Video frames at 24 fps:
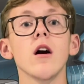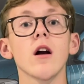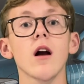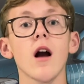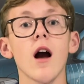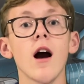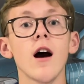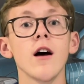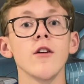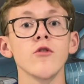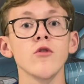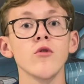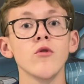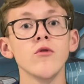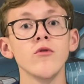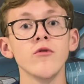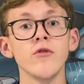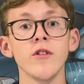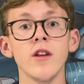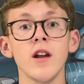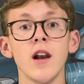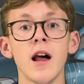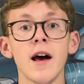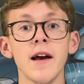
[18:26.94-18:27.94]
cars under the
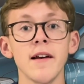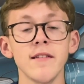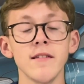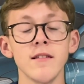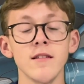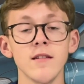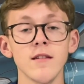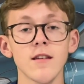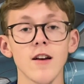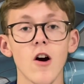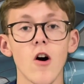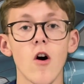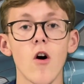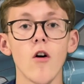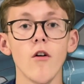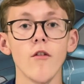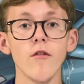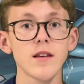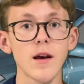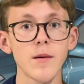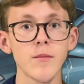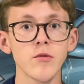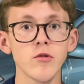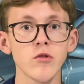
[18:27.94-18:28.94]
license of
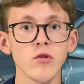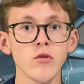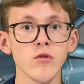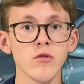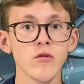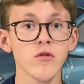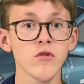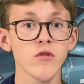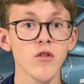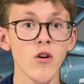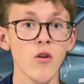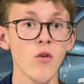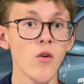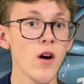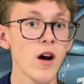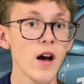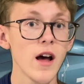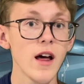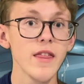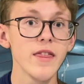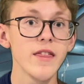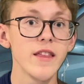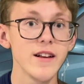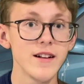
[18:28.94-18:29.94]
Samsung. So
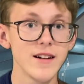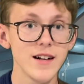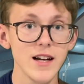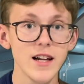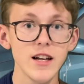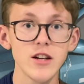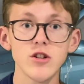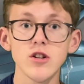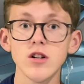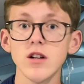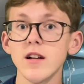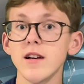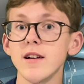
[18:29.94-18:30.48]
there's literally